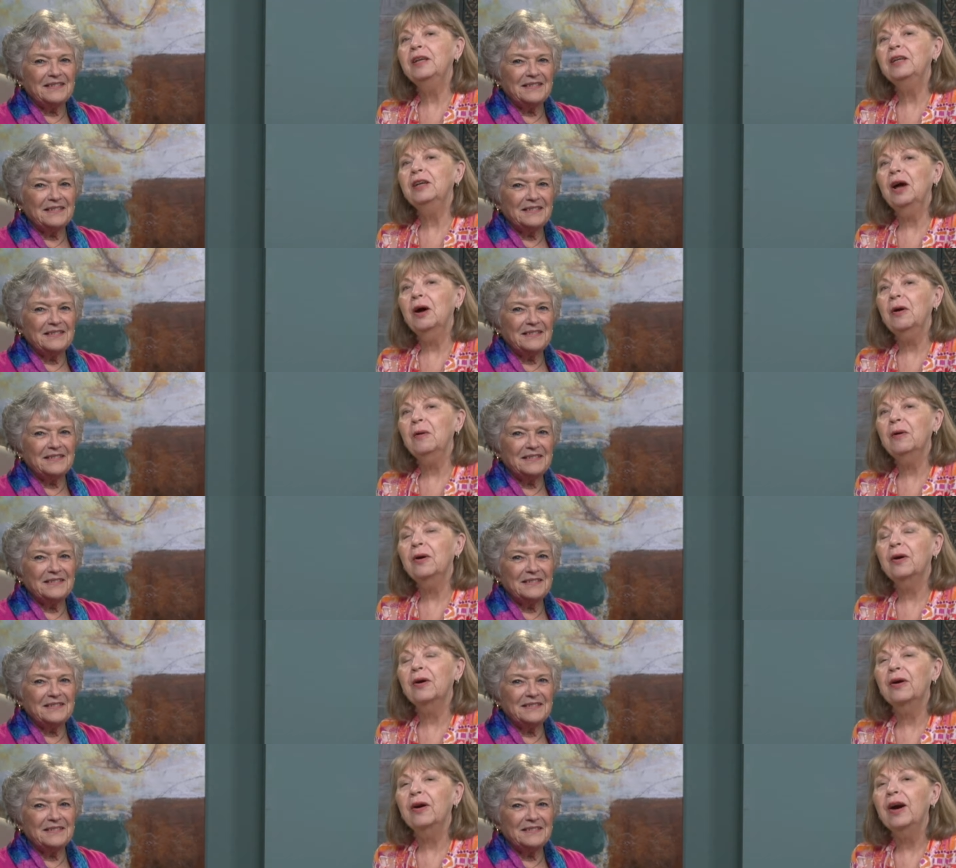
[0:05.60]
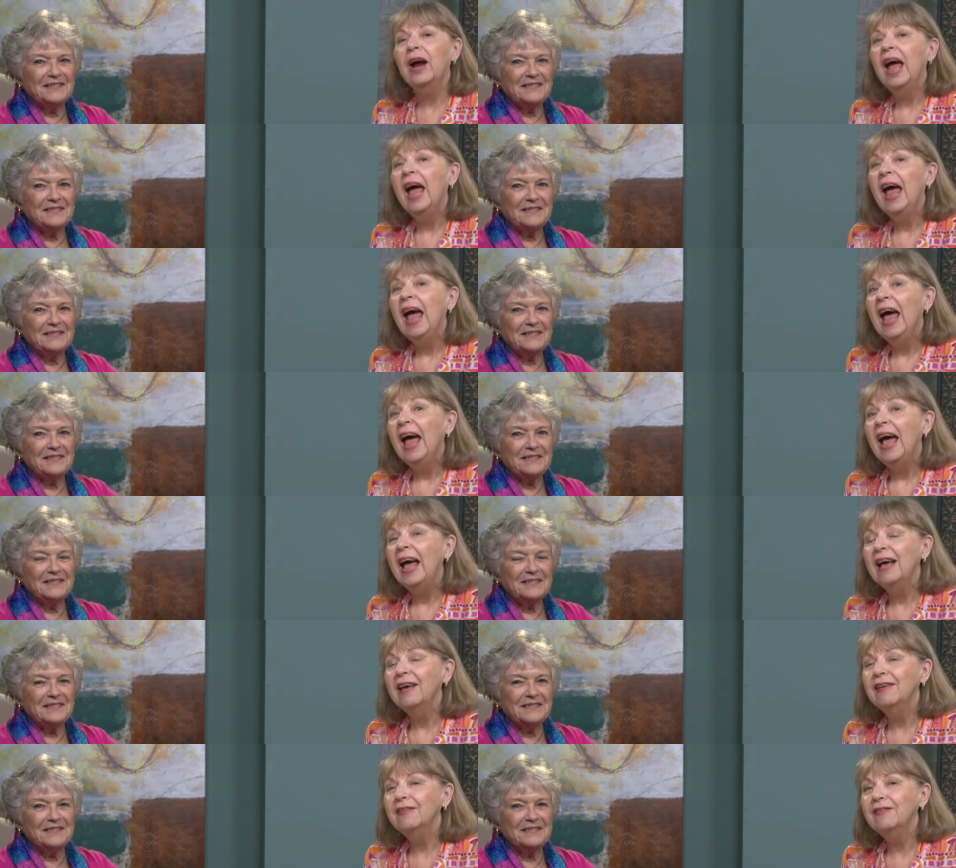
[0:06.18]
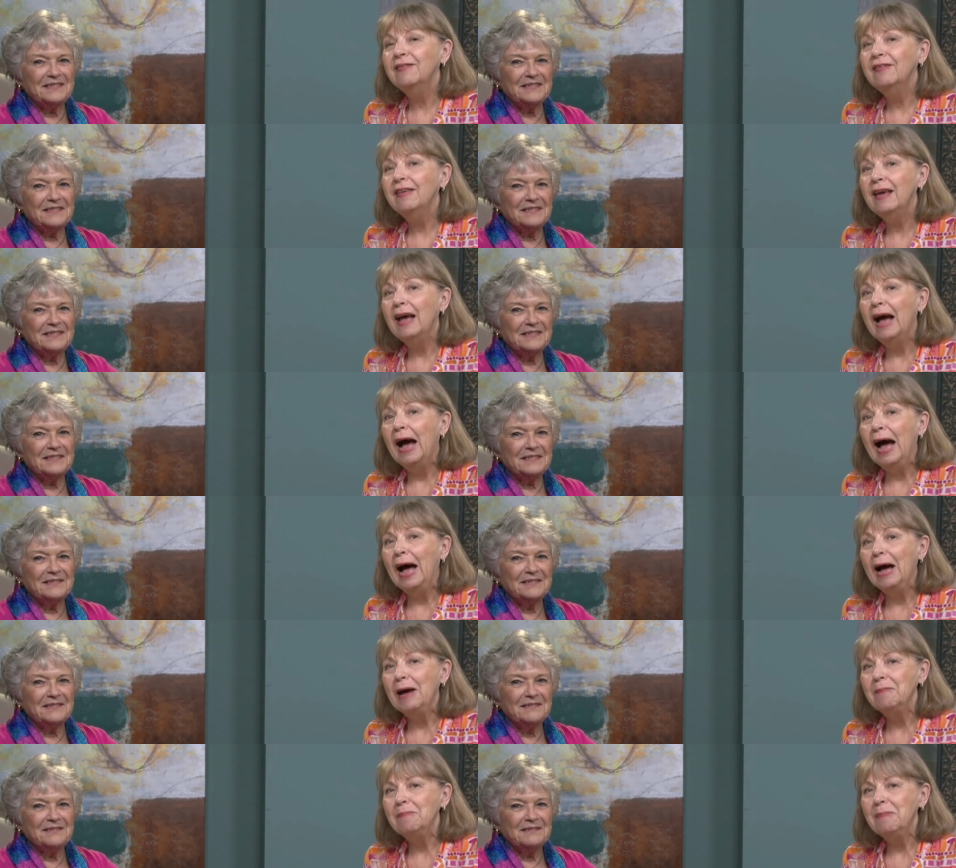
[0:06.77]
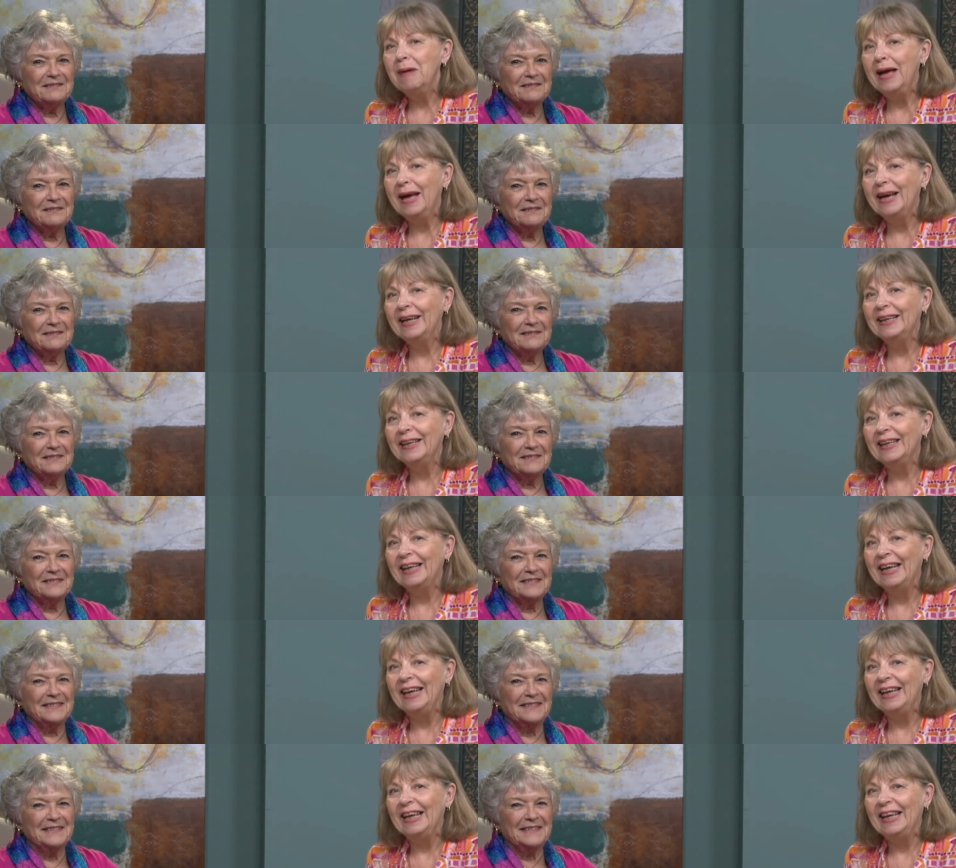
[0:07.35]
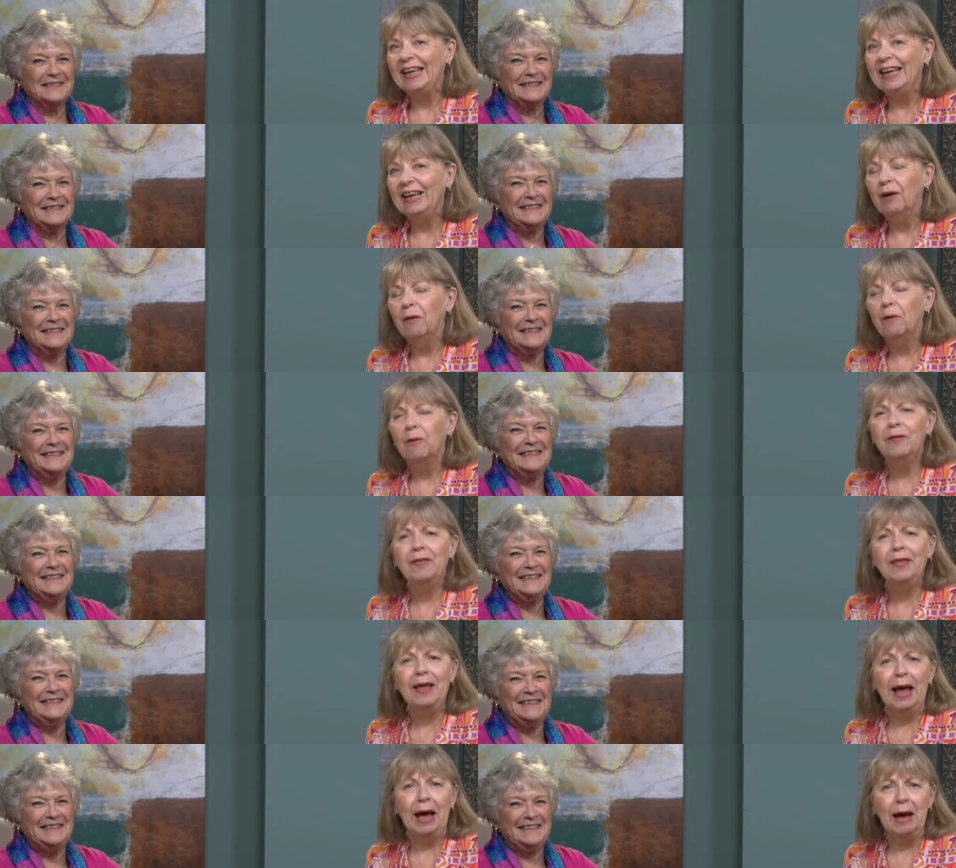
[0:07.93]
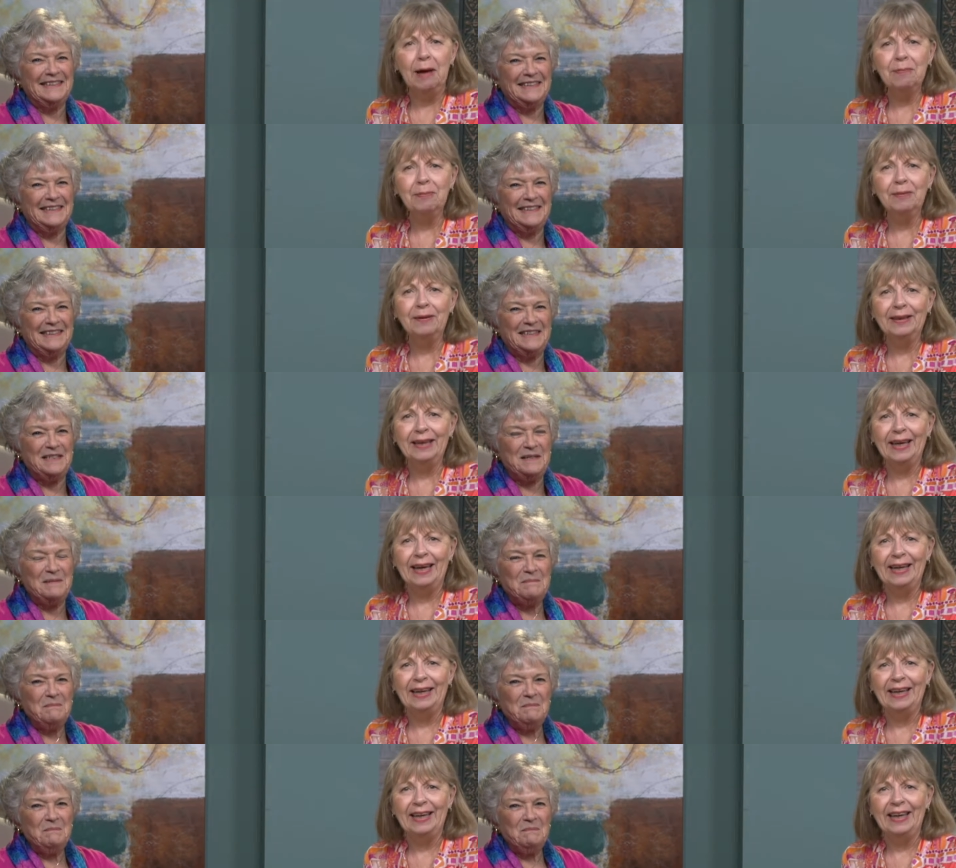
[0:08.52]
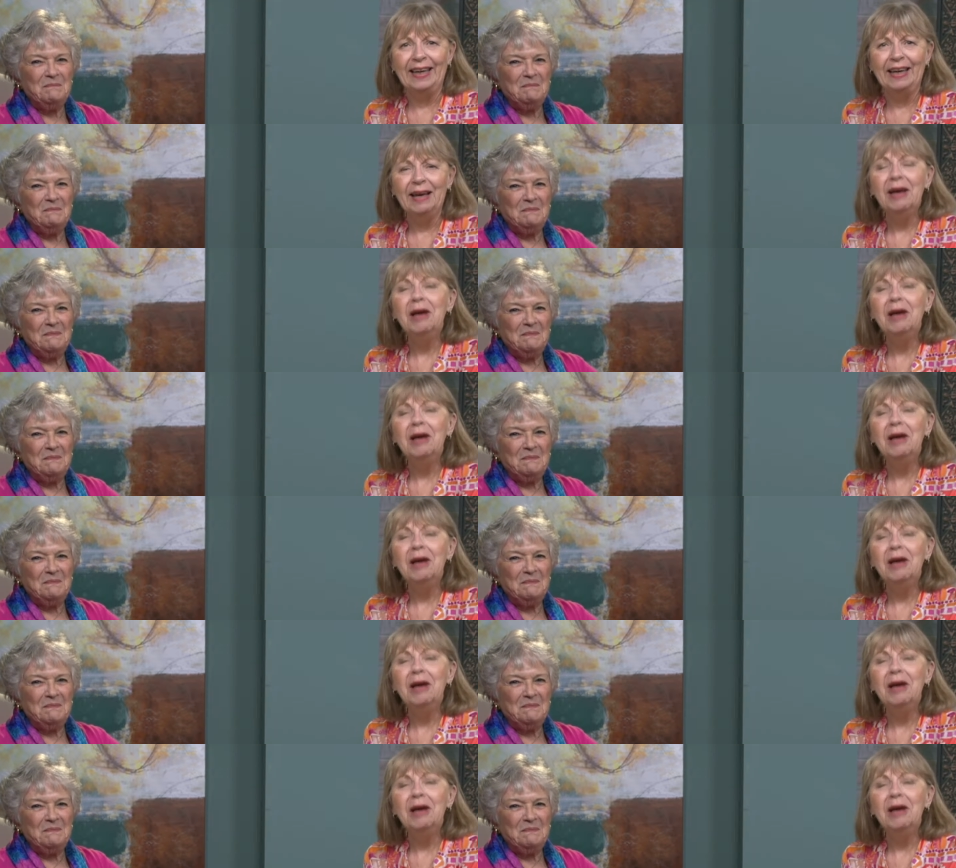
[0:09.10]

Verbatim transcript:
Speaker 1: know her as the iPad lady or the Apple lady